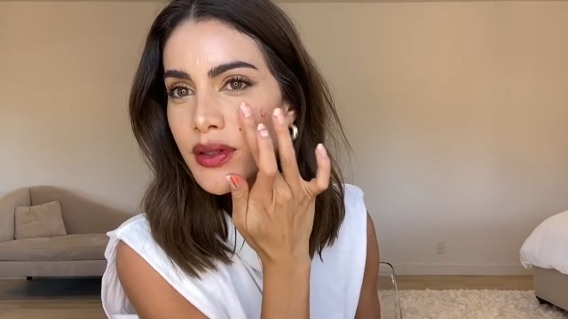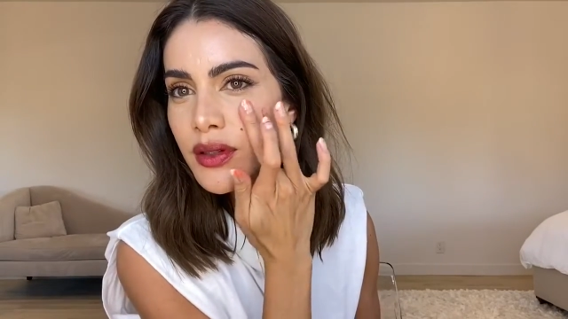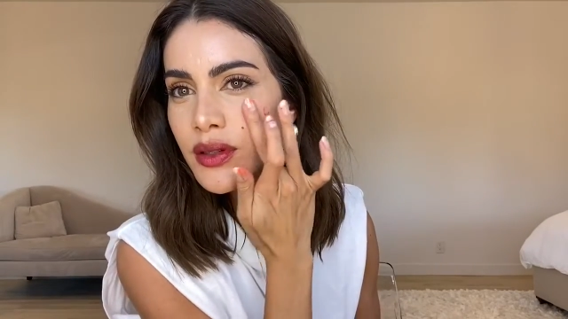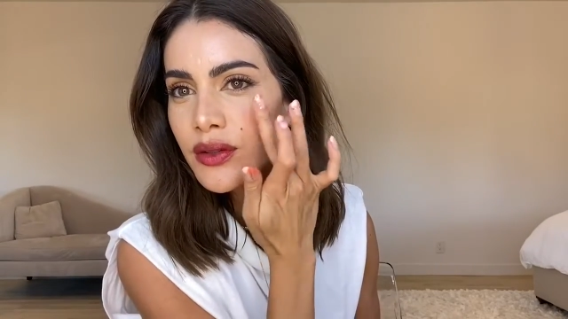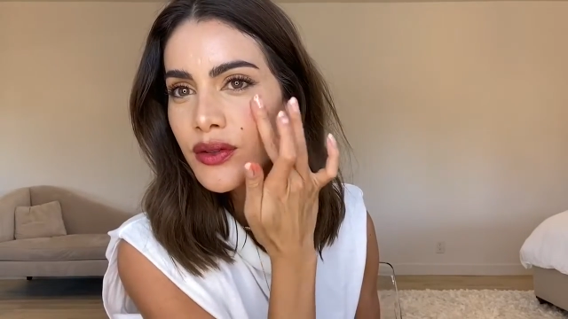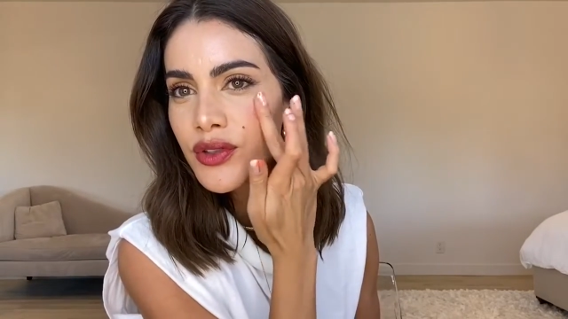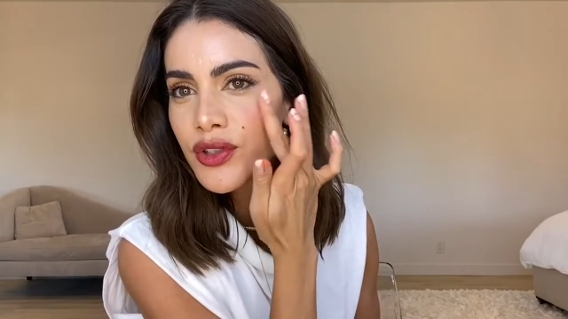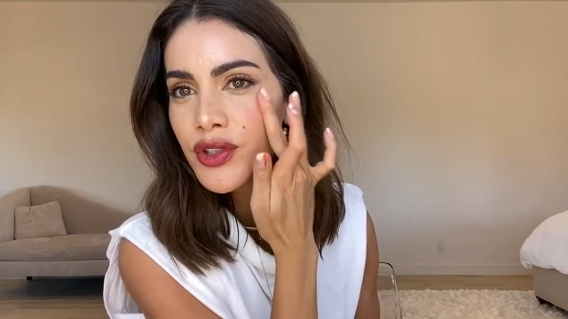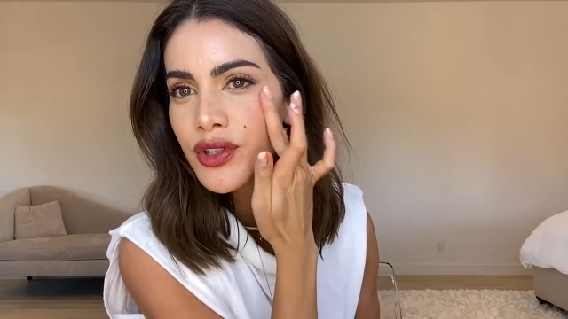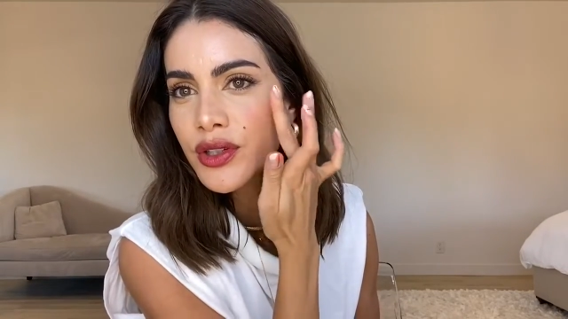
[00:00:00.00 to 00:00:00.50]

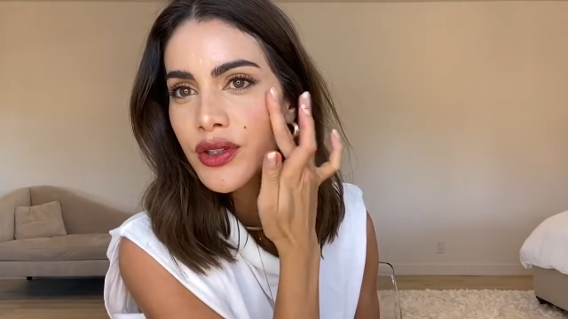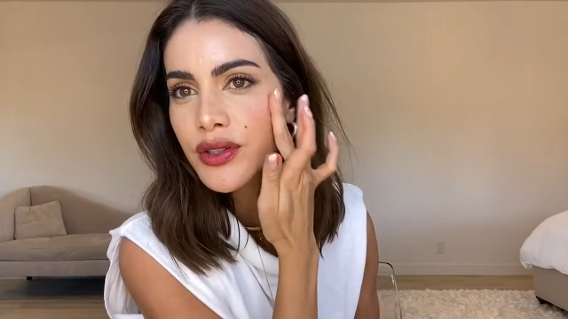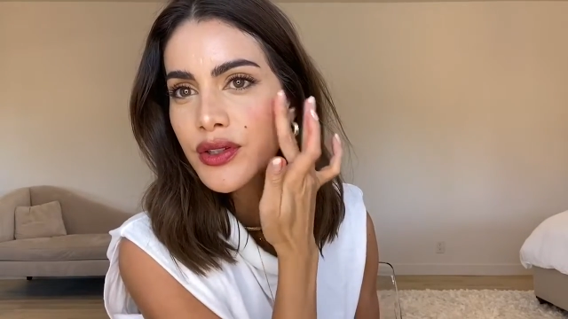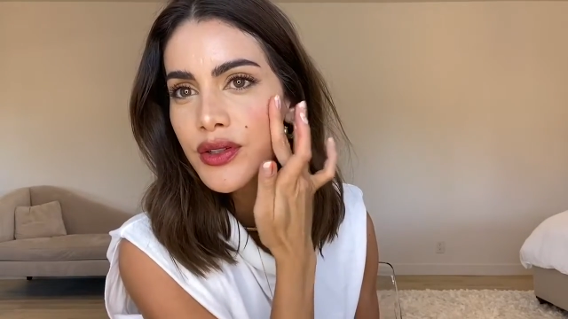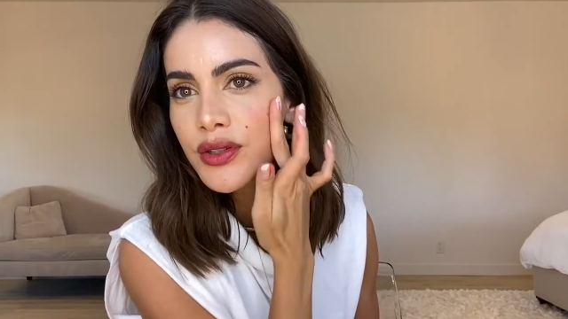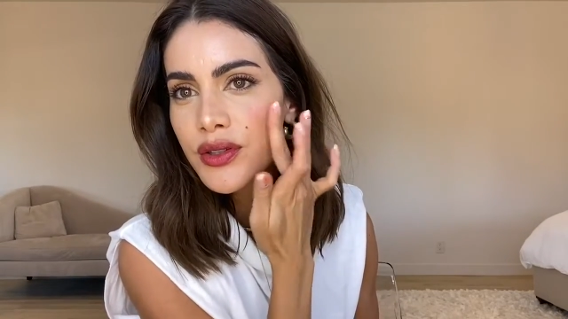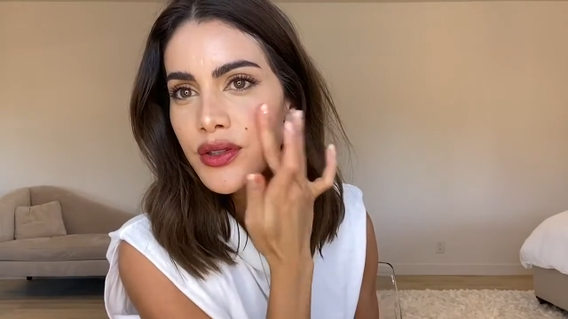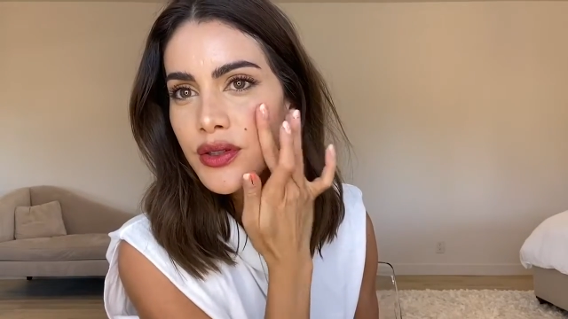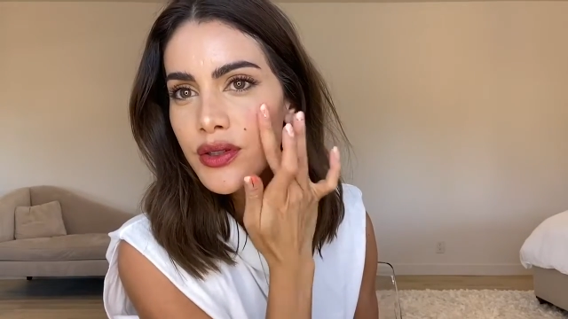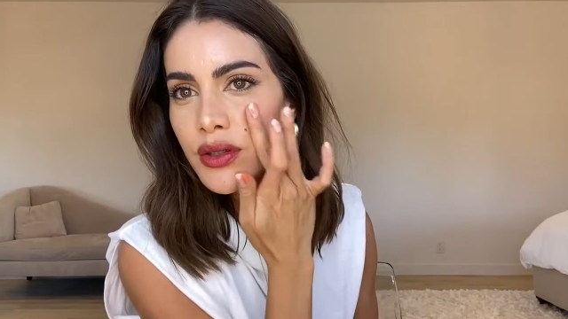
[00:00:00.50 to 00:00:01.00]
you
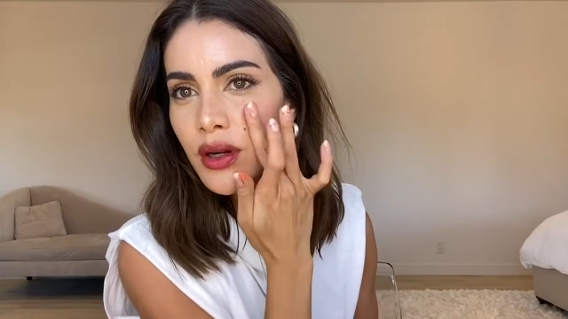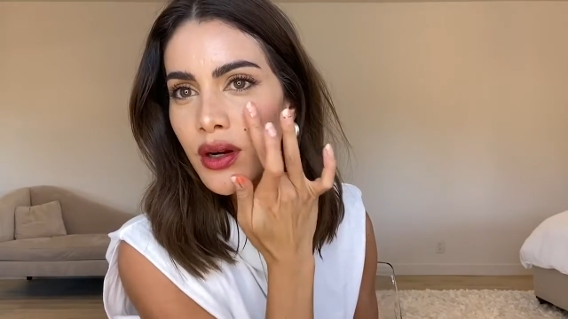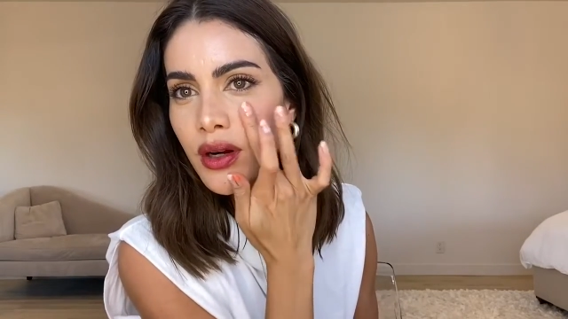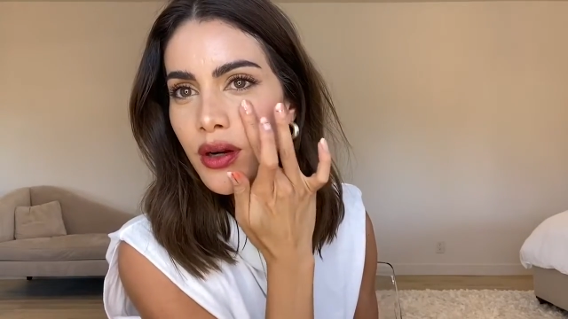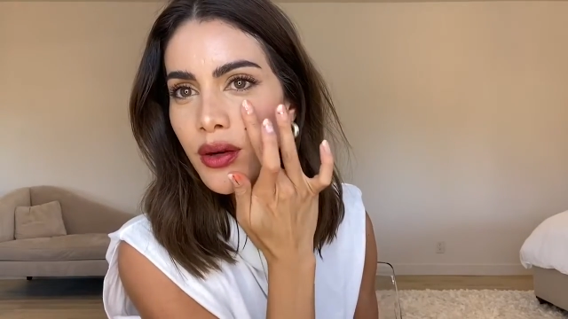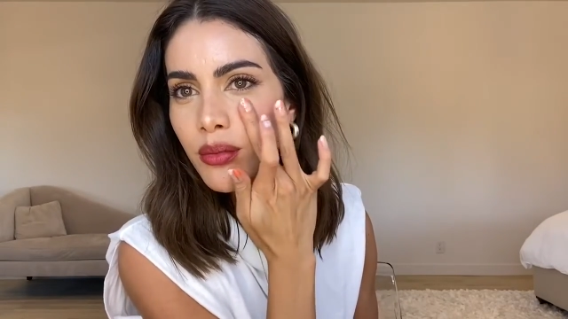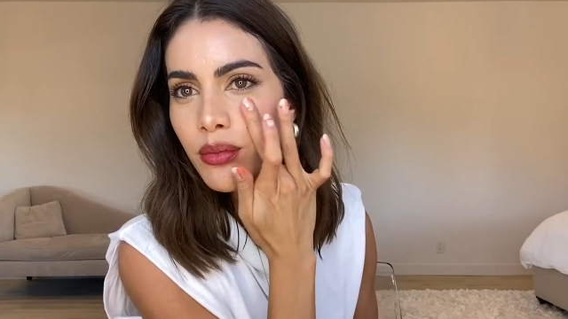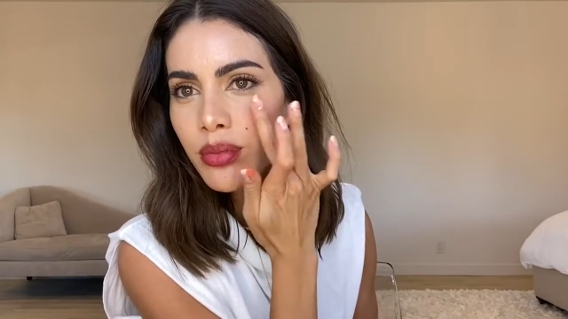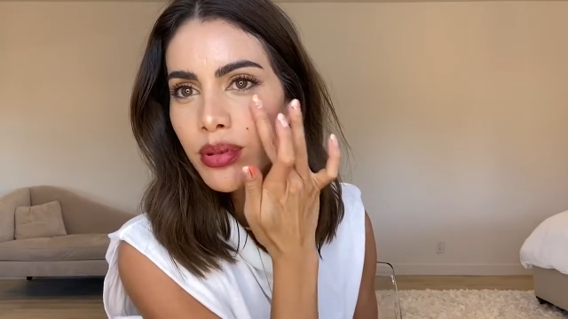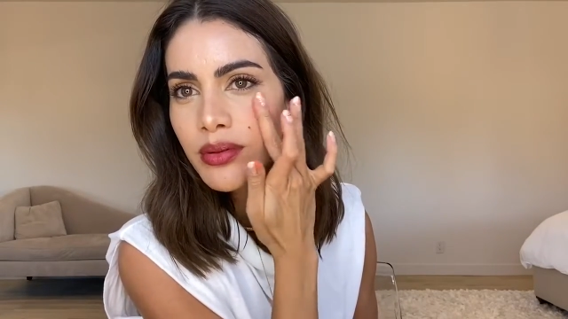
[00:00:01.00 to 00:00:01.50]
just
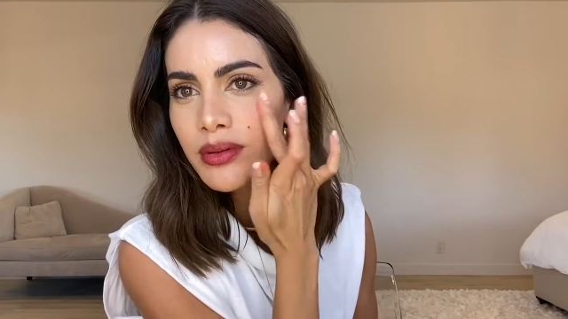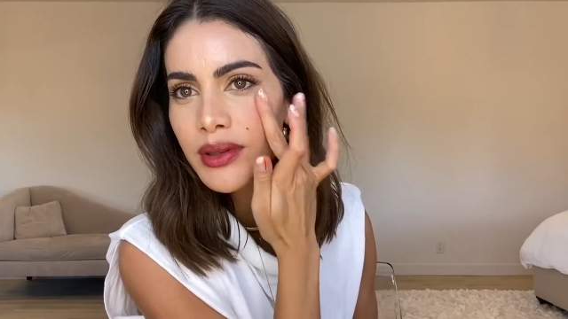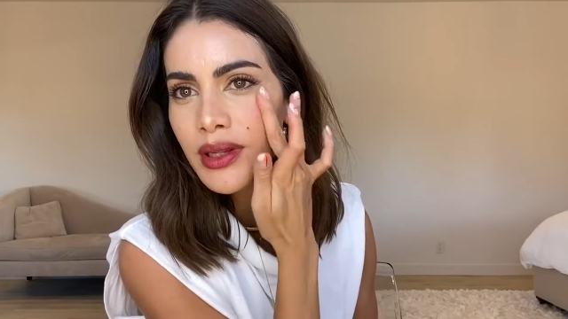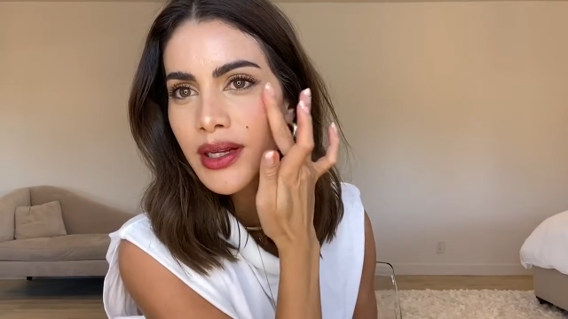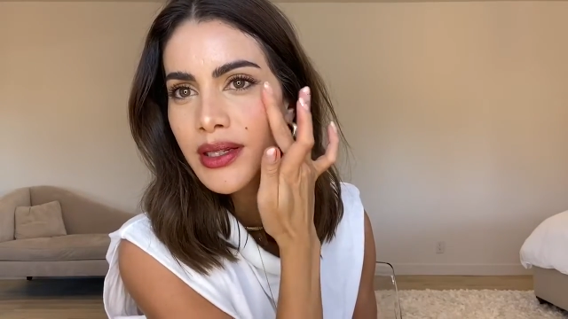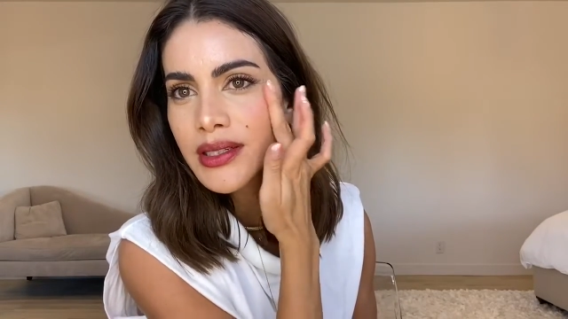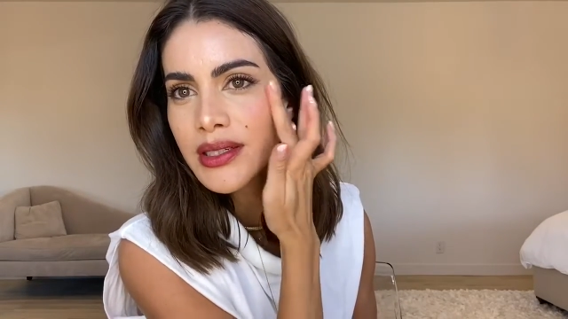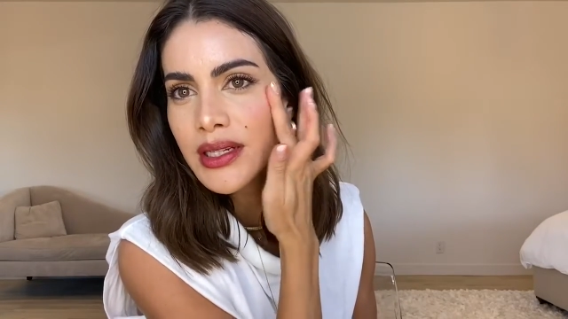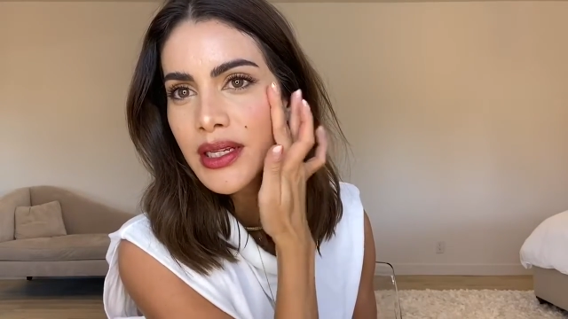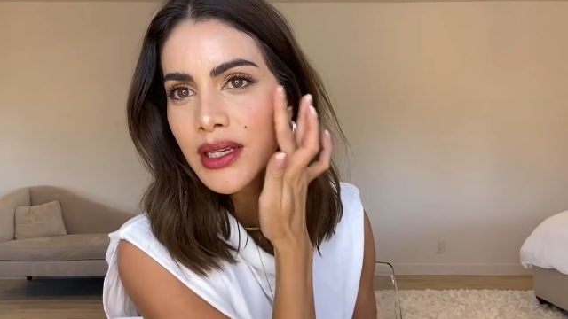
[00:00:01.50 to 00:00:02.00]
start
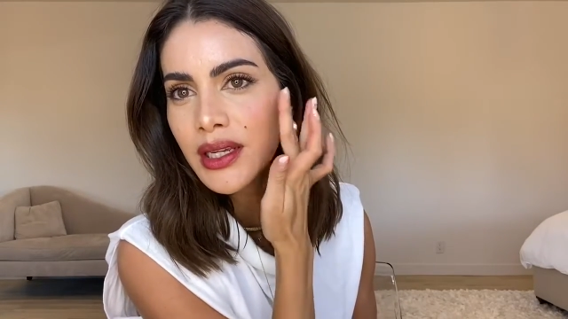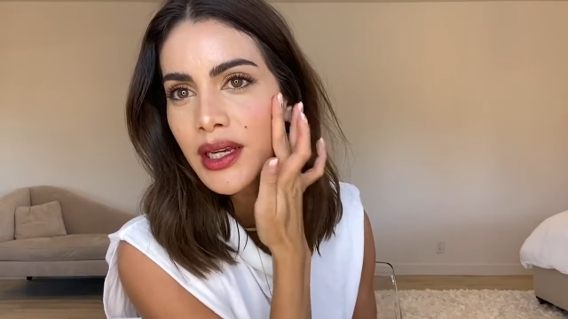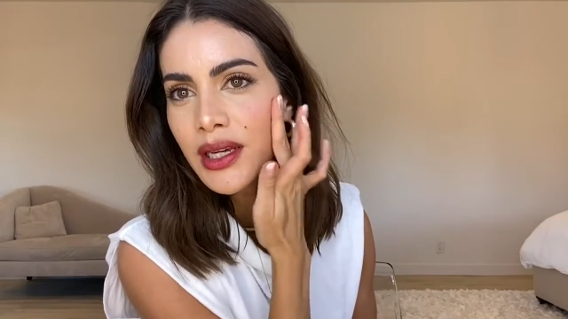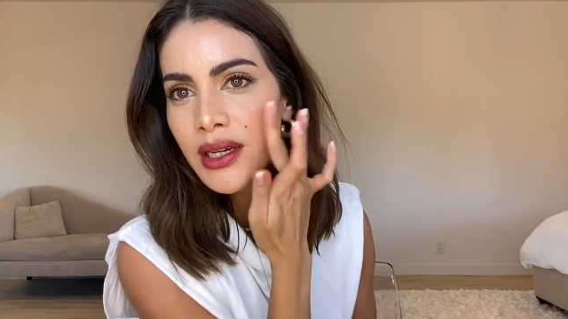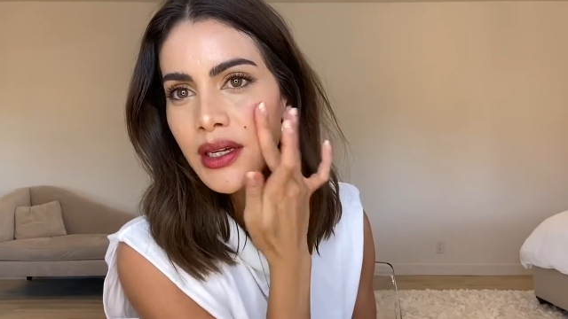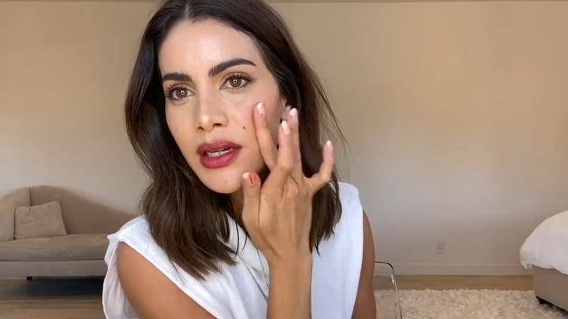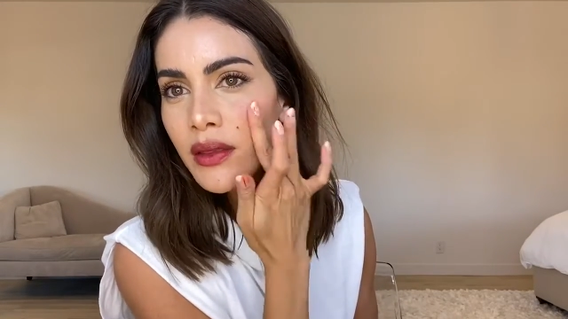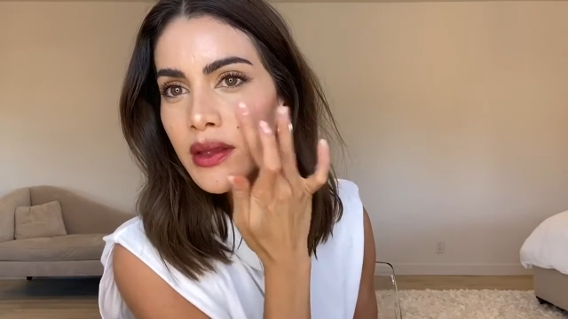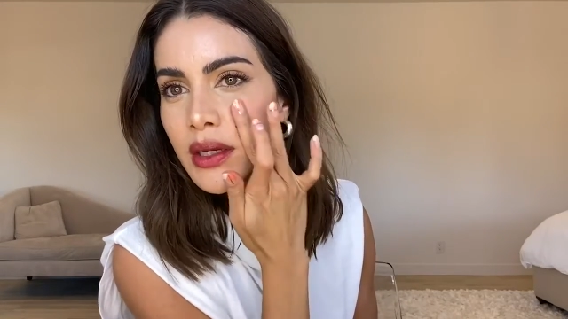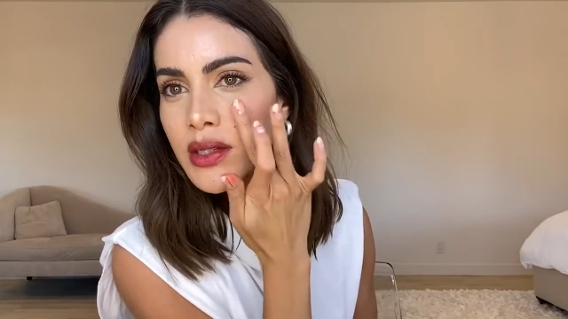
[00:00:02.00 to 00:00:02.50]
blending it.